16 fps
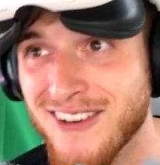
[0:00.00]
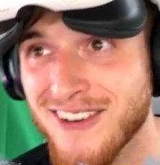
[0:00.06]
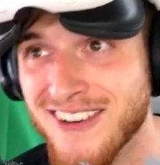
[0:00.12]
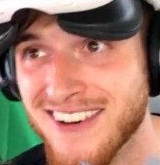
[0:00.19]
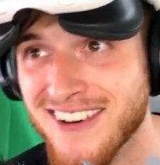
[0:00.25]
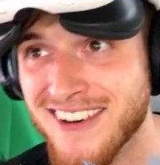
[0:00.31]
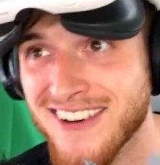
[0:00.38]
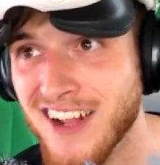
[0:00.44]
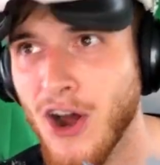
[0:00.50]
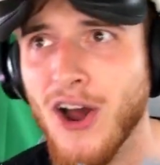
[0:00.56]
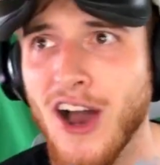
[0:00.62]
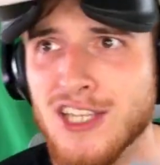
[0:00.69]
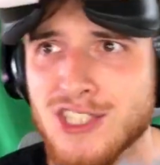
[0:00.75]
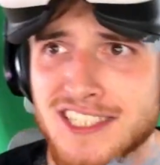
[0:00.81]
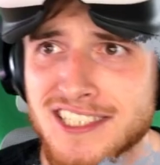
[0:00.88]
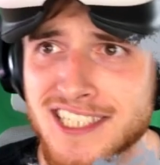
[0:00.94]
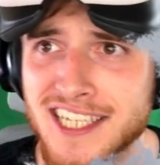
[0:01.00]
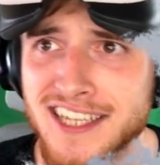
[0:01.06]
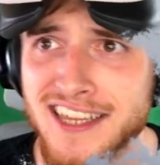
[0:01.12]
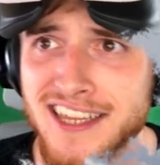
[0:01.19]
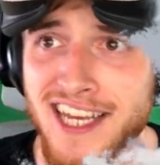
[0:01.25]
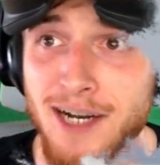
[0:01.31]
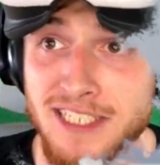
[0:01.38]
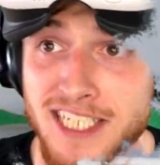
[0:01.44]
I shouldn't have said
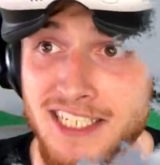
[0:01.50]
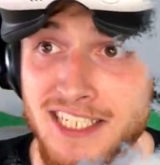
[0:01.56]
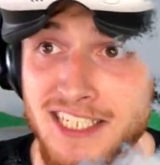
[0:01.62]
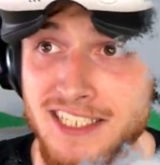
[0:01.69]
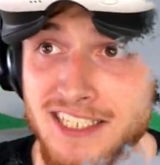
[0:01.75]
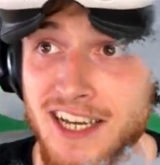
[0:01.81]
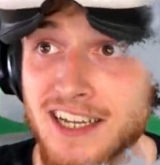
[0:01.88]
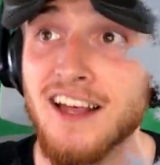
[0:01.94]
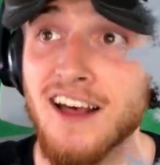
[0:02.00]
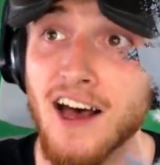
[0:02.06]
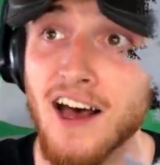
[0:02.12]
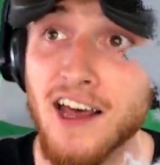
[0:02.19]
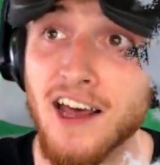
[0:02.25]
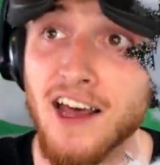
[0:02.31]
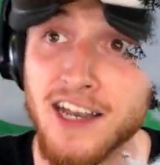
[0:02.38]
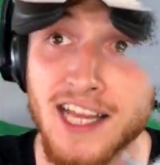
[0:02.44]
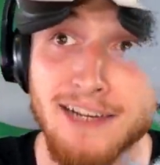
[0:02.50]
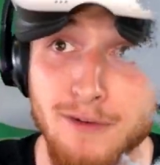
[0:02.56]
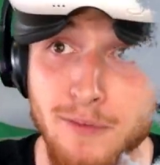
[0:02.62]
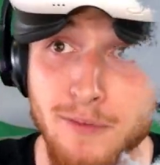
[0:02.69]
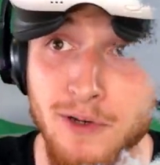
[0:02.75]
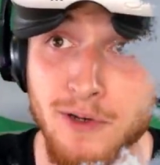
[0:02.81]
that on a TikTok. Unalivable.